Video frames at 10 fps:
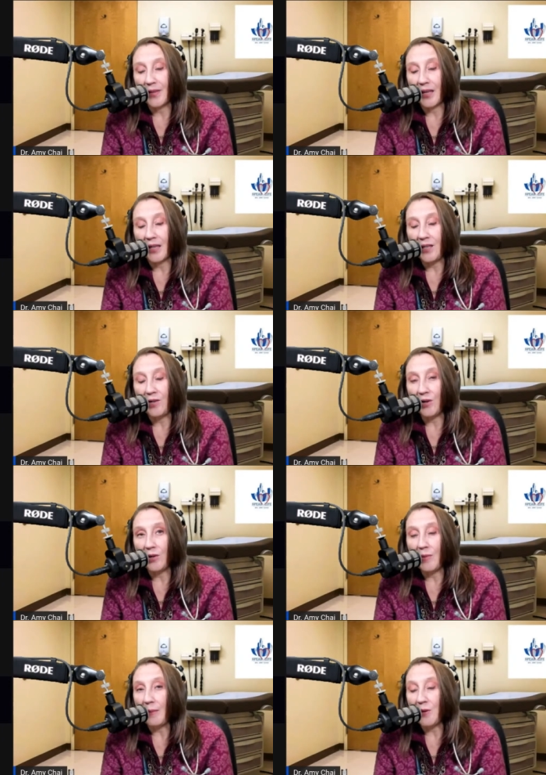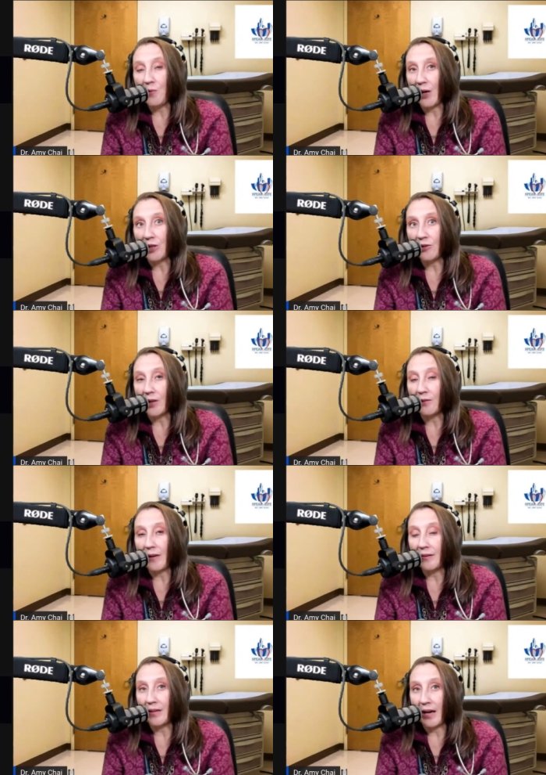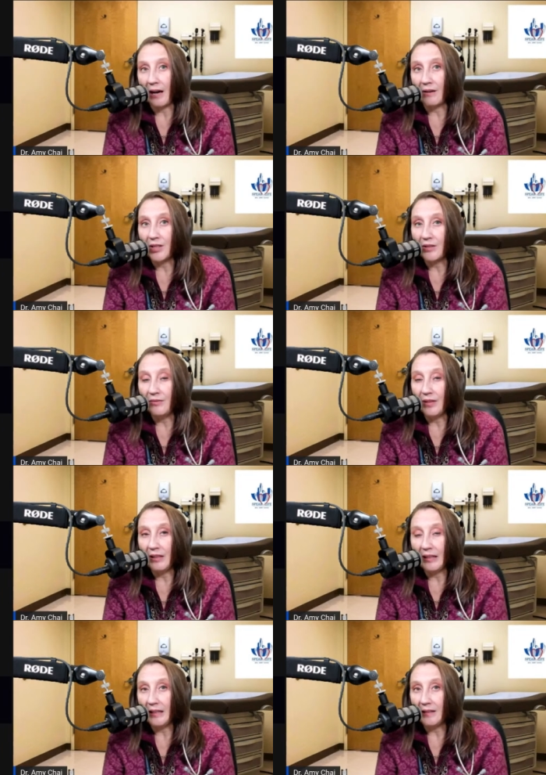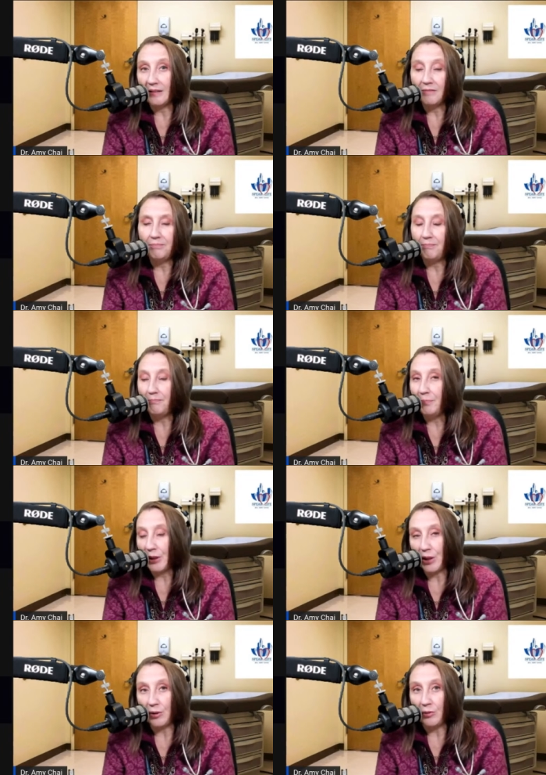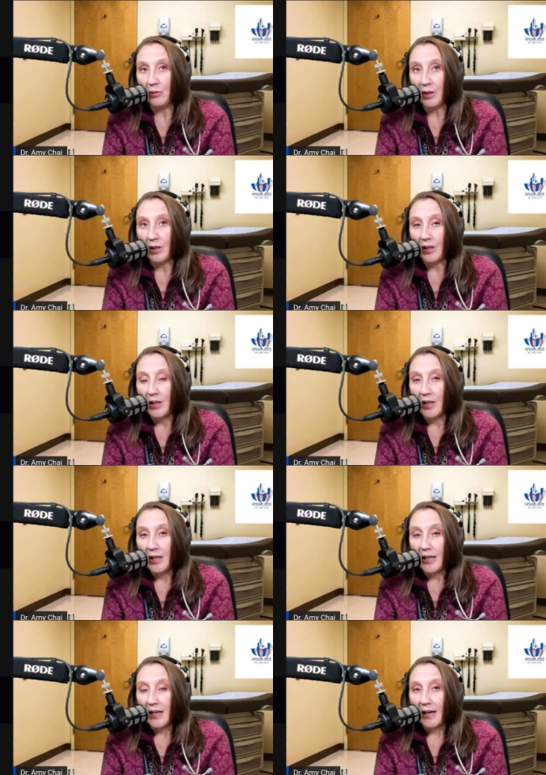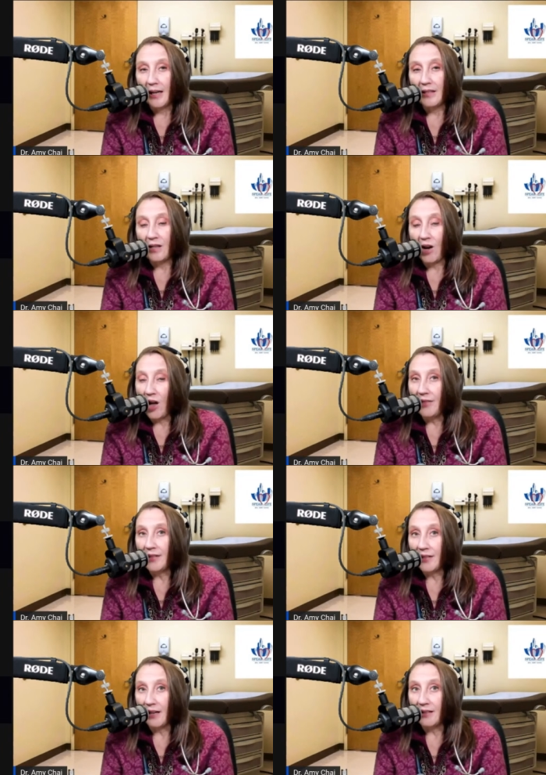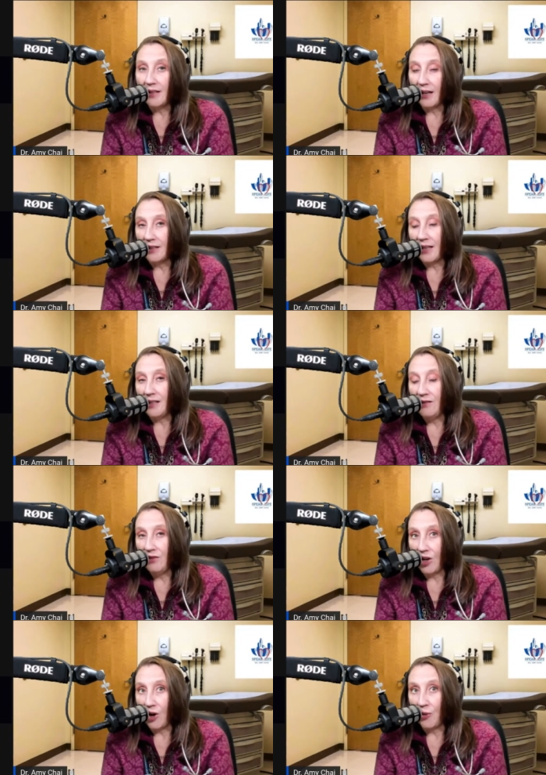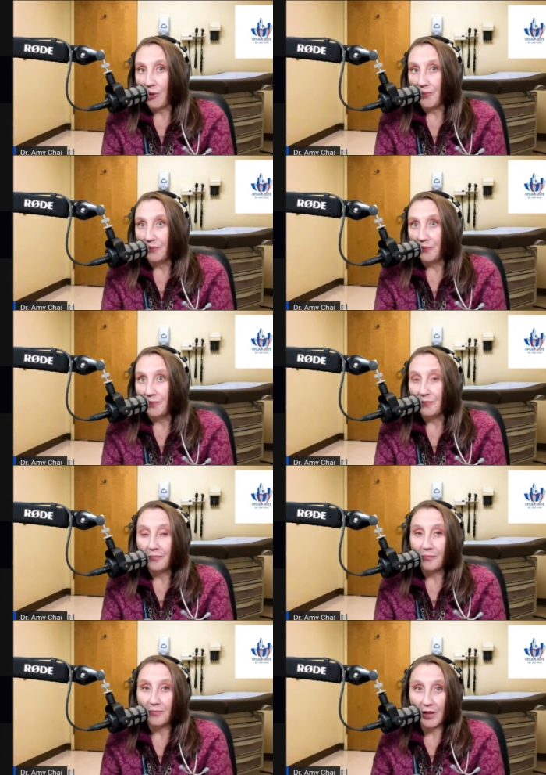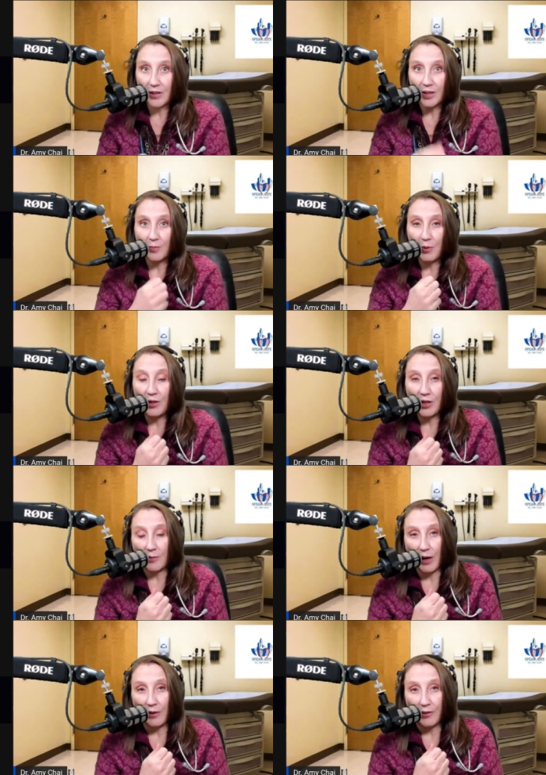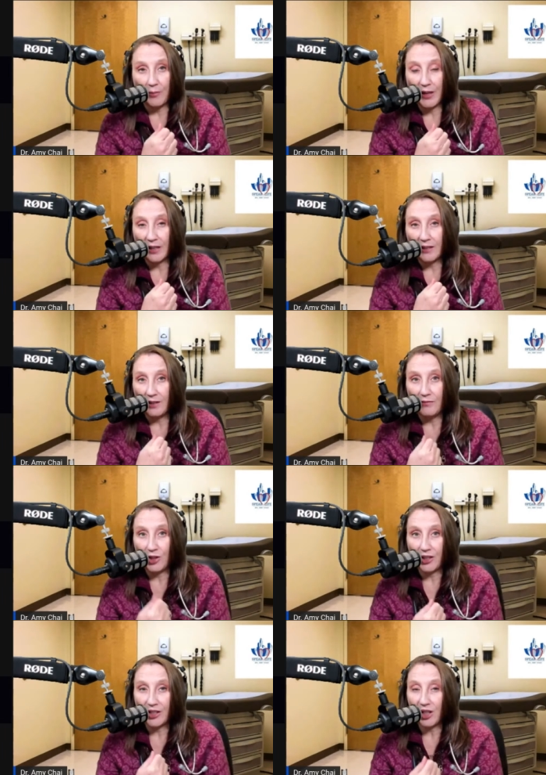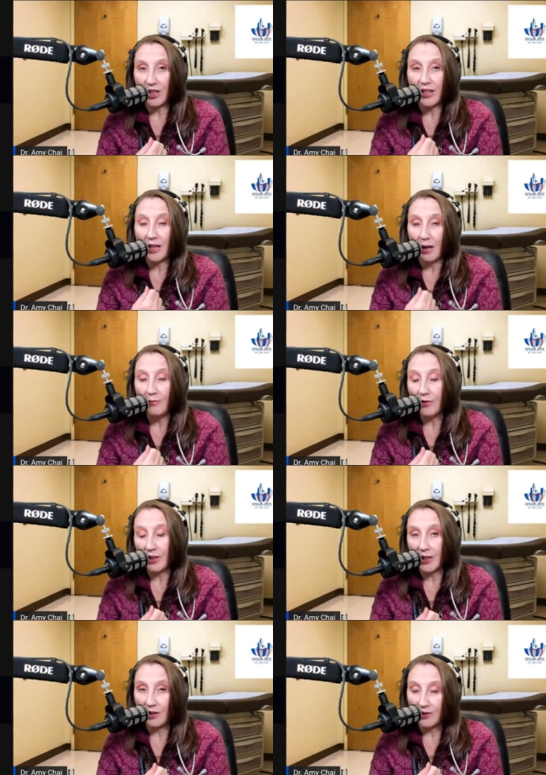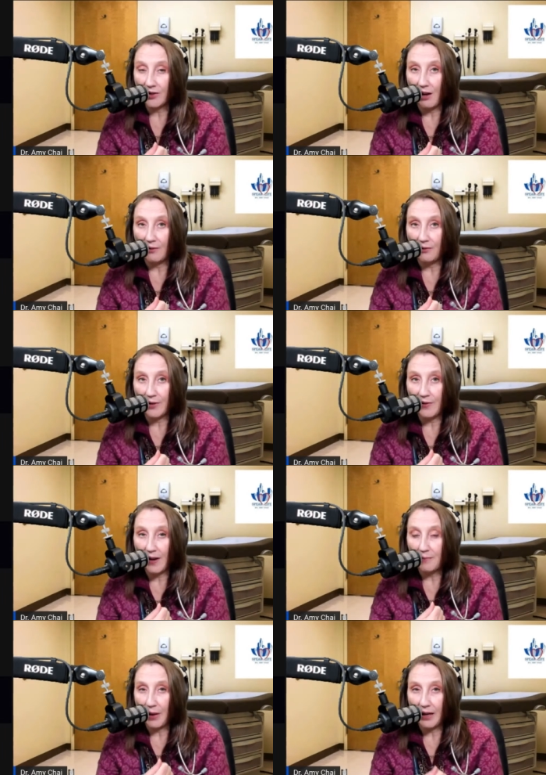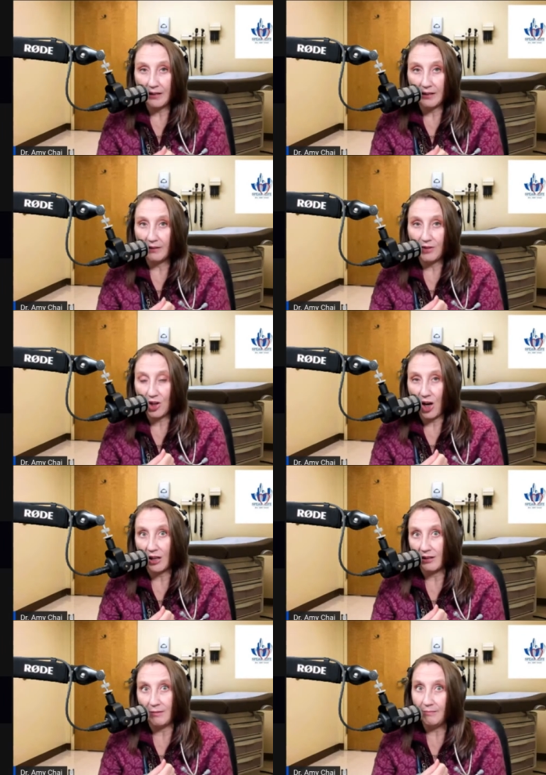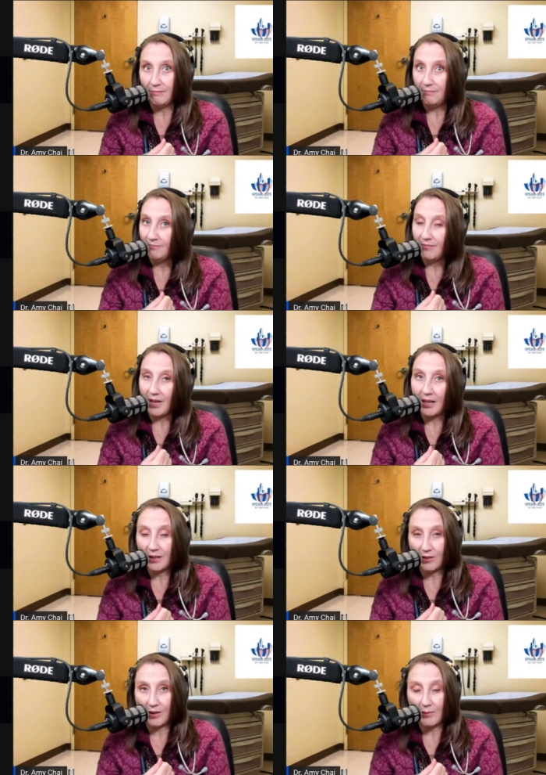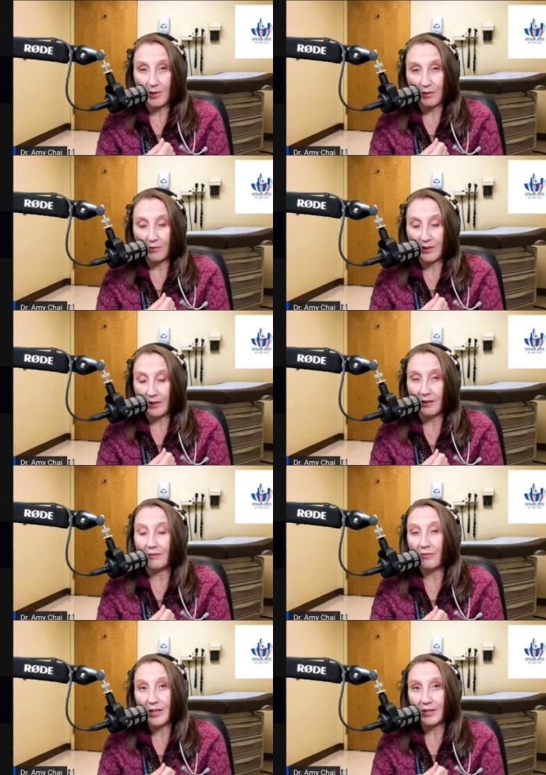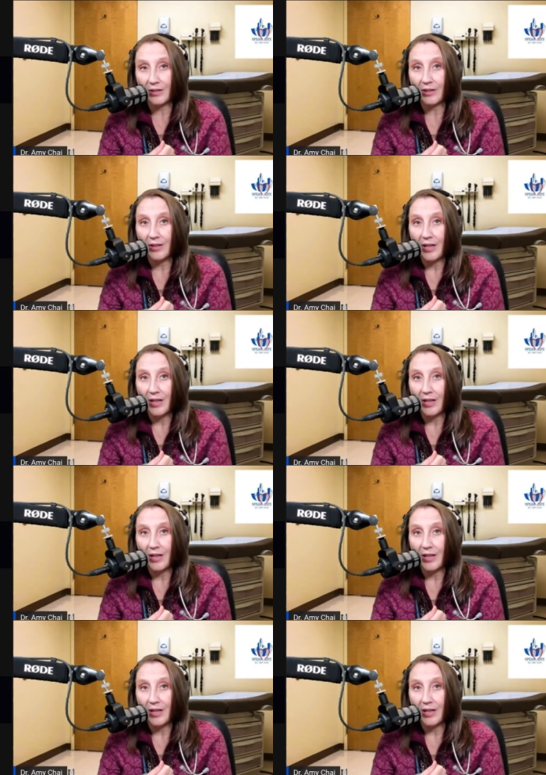You may be wandering around the house feeling blue. And then all of a sudden, next thing you know, there's a spoon in your mouth because you've just started comforting yourself with that pint of chocolate ice cream that was in the freezer.